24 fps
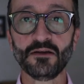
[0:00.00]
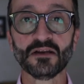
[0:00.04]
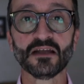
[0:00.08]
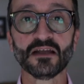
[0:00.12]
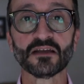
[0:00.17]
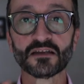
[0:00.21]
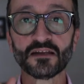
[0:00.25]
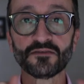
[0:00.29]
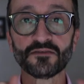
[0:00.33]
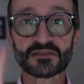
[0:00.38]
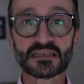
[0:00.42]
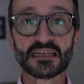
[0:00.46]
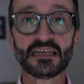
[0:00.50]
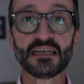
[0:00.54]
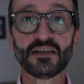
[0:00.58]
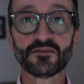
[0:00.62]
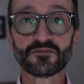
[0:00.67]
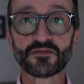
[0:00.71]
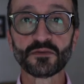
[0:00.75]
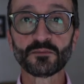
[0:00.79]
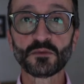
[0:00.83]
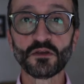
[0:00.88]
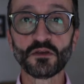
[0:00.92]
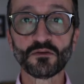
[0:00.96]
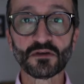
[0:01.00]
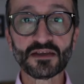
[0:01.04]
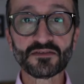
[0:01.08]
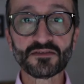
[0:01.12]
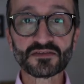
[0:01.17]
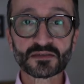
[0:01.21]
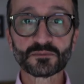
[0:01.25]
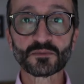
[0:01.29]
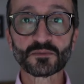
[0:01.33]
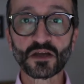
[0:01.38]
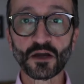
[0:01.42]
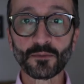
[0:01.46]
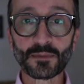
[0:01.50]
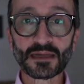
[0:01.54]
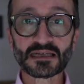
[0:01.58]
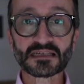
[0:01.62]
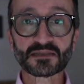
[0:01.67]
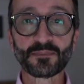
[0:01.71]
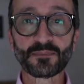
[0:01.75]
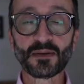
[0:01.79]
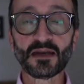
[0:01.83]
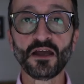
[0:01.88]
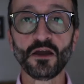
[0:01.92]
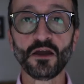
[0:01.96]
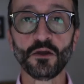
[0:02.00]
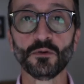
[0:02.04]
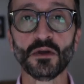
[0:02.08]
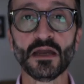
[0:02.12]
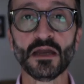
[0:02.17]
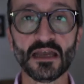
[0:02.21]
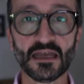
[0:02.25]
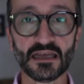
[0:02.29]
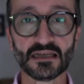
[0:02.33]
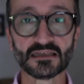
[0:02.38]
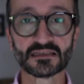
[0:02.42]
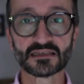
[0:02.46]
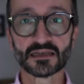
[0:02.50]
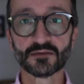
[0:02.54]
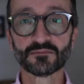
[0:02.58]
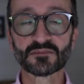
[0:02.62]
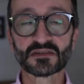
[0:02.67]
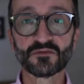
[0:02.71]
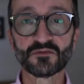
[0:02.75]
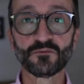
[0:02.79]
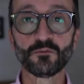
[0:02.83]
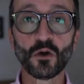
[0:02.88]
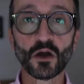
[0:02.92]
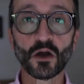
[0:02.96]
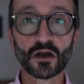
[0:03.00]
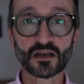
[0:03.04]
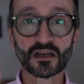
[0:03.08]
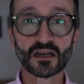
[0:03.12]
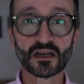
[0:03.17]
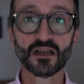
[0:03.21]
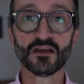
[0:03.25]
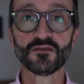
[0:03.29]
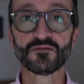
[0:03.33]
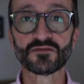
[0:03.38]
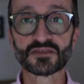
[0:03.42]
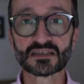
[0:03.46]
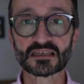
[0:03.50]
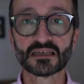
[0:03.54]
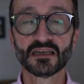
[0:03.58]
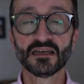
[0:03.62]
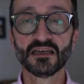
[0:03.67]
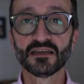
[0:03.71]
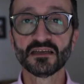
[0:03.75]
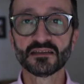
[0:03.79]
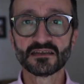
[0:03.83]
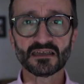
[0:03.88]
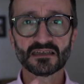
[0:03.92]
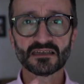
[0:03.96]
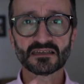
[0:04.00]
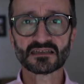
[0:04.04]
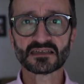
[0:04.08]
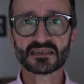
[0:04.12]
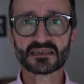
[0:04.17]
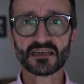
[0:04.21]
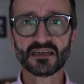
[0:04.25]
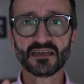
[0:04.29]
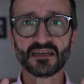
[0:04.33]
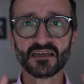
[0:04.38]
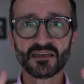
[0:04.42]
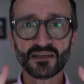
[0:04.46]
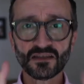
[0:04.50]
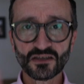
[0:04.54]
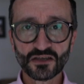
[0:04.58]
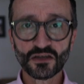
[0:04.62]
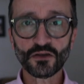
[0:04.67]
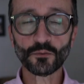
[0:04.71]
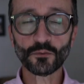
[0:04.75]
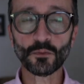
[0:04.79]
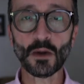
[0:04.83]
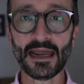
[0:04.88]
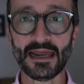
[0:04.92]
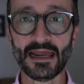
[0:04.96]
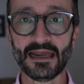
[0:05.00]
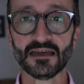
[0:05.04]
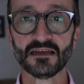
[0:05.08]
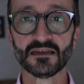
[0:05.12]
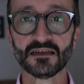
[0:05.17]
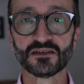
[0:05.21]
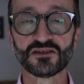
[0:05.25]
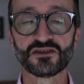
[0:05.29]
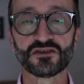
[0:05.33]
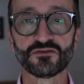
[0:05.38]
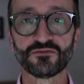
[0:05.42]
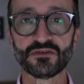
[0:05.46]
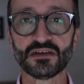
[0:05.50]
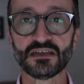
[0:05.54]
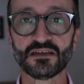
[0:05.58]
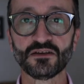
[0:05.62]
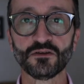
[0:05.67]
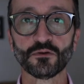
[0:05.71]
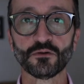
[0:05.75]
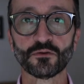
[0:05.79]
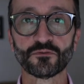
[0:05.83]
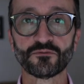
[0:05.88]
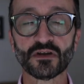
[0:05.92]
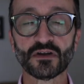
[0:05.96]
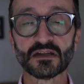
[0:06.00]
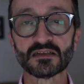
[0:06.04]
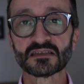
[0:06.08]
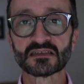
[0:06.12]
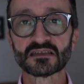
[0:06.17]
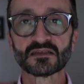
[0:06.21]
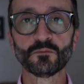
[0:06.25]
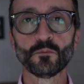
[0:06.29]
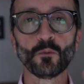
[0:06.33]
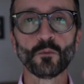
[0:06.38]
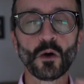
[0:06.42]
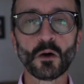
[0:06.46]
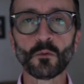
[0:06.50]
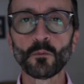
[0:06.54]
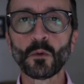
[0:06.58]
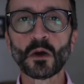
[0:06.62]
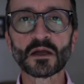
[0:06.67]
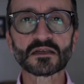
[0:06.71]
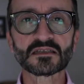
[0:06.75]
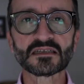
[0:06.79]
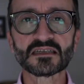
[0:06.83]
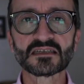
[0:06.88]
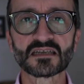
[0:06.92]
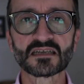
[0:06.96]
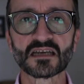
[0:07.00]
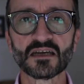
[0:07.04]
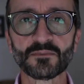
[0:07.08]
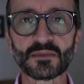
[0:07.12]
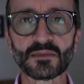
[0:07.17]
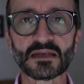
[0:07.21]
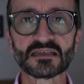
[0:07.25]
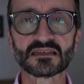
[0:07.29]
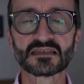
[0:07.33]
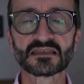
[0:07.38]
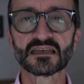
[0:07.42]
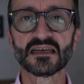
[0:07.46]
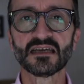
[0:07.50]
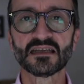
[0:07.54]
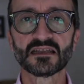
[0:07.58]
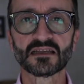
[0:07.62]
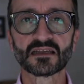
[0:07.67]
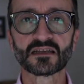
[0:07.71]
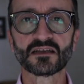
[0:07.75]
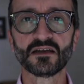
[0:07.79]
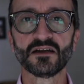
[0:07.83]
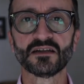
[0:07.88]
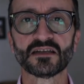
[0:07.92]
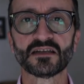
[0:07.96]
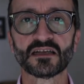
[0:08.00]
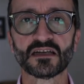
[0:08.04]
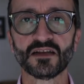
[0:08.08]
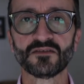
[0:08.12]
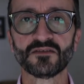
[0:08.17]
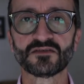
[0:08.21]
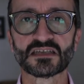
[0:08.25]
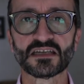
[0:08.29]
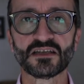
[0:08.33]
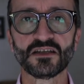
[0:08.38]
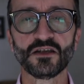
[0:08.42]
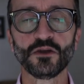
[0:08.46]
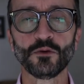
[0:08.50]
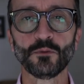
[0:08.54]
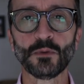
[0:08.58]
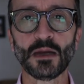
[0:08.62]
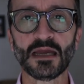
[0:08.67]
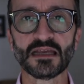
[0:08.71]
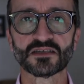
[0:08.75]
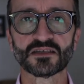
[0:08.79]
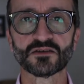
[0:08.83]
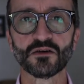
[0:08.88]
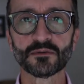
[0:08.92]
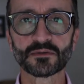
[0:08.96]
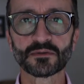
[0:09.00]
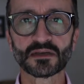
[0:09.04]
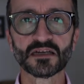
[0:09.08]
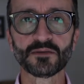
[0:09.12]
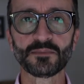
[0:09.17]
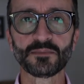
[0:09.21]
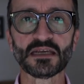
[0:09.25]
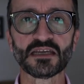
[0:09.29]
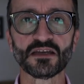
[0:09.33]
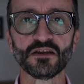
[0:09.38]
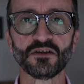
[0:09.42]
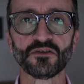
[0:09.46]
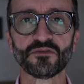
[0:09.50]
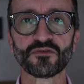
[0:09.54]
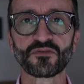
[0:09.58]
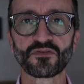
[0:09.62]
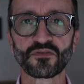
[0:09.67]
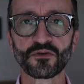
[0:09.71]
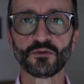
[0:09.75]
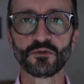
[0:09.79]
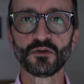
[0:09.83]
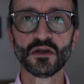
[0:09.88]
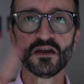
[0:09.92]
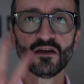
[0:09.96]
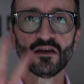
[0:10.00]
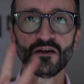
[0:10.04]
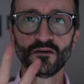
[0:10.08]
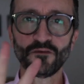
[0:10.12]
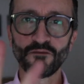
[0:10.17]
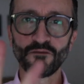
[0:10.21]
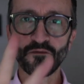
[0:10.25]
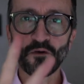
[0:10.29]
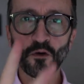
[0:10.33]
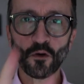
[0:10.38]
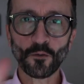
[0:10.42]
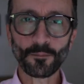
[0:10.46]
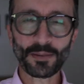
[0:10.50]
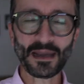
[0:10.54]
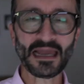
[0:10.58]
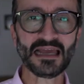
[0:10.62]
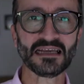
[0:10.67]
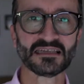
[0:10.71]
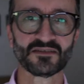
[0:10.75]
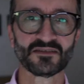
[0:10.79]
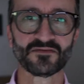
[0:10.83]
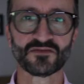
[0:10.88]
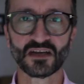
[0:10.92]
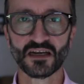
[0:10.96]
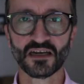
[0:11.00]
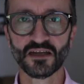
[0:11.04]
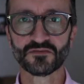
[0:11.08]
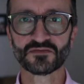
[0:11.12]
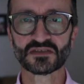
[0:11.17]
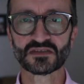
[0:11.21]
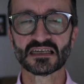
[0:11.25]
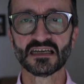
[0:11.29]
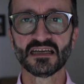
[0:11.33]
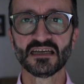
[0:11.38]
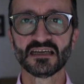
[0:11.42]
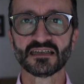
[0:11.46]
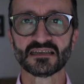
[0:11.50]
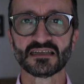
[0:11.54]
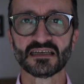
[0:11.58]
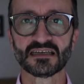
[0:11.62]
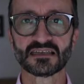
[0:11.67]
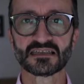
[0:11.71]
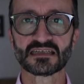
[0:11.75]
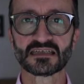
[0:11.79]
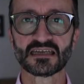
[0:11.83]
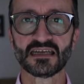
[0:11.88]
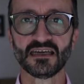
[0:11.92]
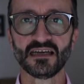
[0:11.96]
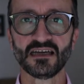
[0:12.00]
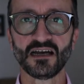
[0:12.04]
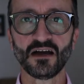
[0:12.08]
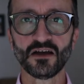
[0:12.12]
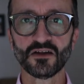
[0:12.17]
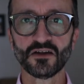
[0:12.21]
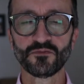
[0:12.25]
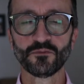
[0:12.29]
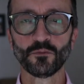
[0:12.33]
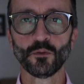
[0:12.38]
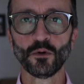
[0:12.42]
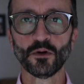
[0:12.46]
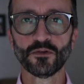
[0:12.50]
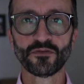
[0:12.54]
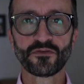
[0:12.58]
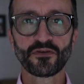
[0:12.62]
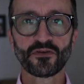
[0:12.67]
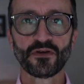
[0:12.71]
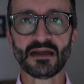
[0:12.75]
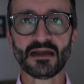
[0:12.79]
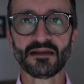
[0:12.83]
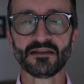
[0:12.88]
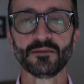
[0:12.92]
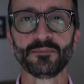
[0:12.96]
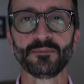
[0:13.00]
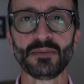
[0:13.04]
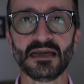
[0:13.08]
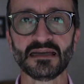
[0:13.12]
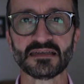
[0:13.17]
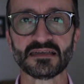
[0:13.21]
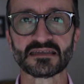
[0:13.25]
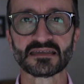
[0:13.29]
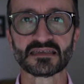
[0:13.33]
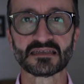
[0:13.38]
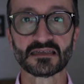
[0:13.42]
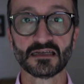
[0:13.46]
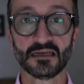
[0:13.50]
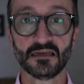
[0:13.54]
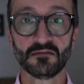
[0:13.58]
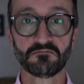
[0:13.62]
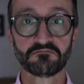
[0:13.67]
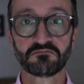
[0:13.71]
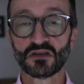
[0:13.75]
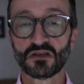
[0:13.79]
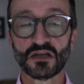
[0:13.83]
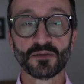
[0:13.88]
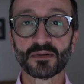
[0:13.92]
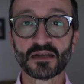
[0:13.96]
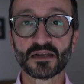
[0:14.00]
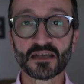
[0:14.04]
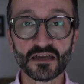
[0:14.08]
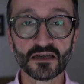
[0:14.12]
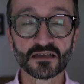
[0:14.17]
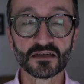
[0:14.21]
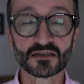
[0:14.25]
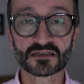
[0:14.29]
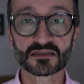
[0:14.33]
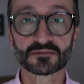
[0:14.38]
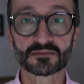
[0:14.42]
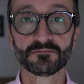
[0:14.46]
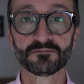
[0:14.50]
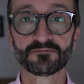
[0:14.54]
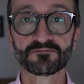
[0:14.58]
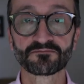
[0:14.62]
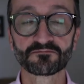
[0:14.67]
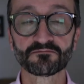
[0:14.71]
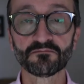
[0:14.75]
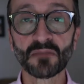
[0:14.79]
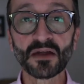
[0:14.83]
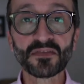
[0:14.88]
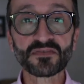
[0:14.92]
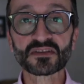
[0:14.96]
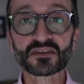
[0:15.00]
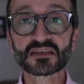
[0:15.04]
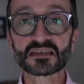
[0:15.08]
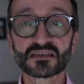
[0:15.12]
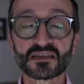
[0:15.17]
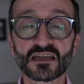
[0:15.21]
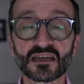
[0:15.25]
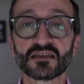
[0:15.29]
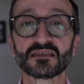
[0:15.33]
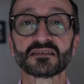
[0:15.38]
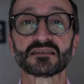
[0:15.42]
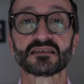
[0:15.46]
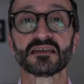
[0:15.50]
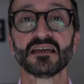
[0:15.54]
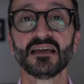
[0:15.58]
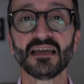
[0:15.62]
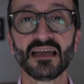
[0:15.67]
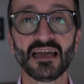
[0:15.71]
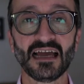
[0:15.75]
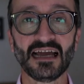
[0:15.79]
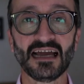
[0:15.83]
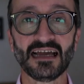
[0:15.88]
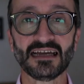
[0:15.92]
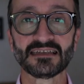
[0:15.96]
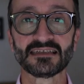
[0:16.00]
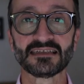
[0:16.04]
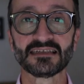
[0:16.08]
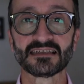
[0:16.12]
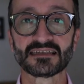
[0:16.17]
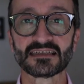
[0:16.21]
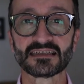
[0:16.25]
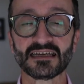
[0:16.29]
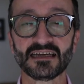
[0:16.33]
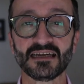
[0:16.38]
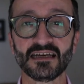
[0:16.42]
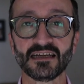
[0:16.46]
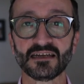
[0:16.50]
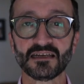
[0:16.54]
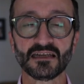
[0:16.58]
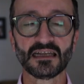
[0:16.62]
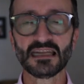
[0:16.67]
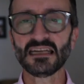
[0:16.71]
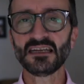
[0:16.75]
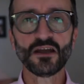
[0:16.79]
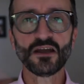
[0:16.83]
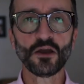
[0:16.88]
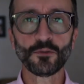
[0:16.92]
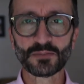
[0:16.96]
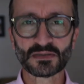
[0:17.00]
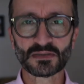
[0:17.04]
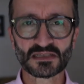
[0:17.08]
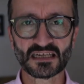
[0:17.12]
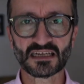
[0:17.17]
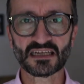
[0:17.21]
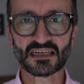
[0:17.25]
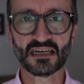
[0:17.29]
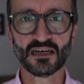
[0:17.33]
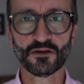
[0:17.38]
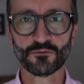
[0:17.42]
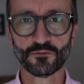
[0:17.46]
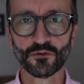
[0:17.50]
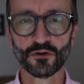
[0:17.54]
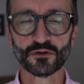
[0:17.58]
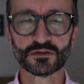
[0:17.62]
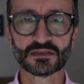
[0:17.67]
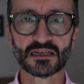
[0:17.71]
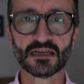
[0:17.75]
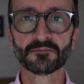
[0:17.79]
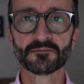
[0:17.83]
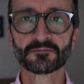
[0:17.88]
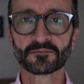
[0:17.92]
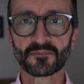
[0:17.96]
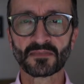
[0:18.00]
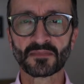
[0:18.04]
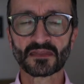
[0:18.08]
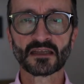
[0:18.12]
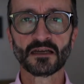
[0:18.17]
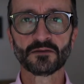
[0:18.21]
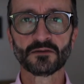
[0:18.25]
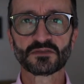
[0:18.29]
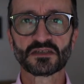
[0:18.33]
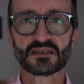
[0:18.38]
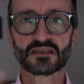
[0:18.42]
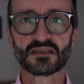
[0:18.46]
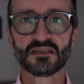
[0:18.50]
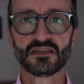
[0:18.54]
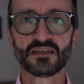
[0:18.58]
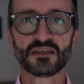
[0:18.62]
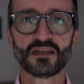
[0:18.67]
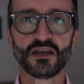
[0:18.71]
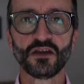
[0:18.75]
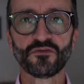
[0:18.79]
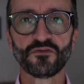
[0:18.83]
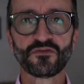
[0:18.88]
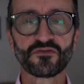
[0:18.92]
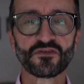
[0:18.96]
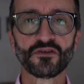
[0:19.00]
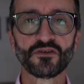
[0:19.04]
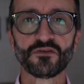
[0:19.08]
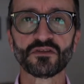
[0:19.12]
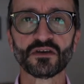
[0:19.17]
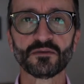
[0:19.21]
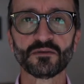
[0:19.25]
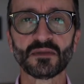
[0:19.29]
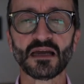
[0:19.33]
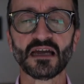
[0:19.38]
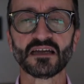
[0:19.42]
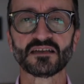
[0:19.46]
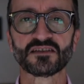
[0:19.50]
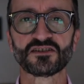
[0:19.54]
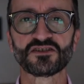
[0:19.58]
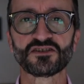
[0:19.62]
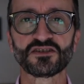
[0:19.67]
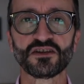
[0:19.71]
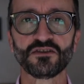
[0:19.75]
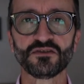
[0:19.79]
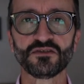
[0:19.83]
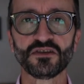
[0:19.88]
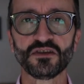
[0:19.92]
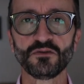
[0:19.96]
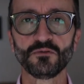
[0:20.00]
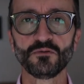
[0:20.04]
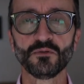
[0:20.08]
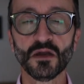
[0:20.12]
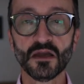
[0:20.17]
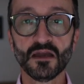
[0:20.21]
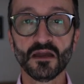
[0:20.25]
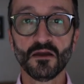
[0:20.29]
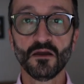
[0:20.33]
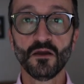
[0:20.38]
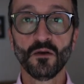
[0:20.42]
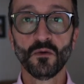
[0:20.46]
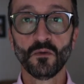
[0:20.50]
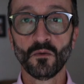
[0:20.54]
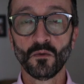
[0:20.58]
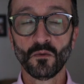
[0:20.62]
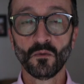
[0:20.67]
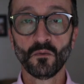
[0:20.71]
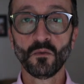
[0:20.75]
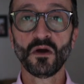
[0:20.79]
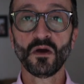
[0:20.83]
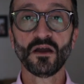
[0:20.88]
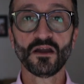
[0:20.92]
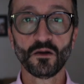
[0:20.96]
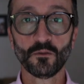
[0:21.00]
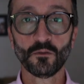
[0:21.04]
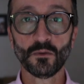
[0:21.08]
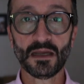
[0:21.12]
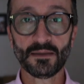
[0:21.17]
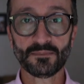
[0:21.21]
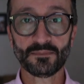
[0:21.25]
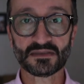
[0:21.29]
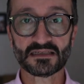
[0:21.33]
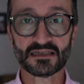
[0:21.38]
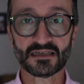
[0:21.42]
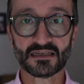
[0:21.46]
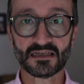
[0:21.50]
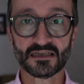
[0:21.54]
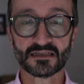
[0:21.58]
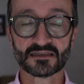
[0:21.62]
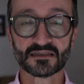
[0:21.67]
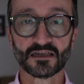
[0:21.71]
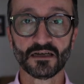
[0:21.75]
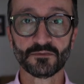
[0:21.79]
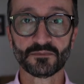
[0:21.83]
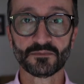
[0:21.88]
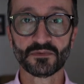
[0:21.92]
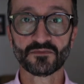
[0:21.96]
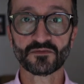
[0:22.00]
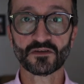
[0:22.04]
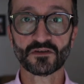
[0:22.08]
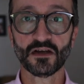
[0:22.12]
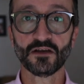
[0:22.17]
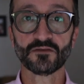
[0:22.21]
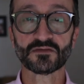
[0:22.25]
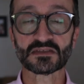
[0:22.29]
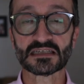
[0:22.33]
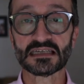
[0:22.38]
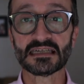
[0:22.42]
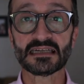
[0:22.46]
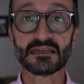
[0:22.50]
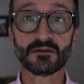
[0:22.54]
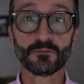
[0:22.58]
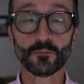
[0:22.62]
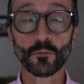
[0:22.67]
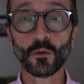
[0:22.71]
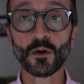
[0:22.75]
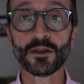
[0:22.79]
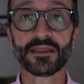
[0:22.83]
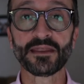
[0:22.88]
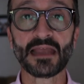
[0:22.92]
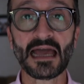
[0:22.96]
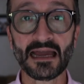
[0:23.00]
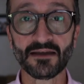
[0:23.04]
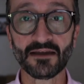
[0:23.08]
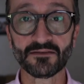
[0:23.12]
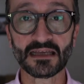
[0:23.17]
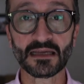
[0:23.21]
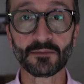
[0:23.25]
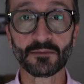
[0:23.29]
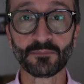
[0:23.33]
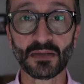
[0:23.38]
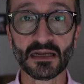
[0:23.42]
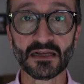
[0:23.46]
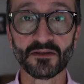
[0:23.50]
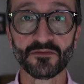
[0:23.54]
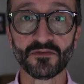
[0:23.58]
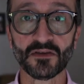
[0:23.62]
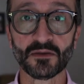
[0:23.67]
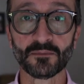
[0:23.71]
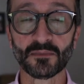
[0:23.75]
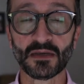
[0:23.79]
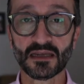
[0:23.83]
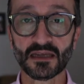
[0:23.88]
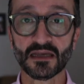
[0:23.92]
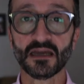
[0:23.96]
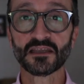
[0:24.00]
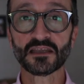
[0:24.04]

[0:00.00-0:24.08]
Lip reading: And I'd love to hear from you. Leave some comments below in terms of what gloves that you wear during your runs and what determines the kind of gloves that you wear. So I'm going to be going through 4 pairs of gloves that I've worn throughout the past couple of years, months, years, and in no particular order. I'm just going to go through them and show you why I wear a particular type of gloves and how they benefit me.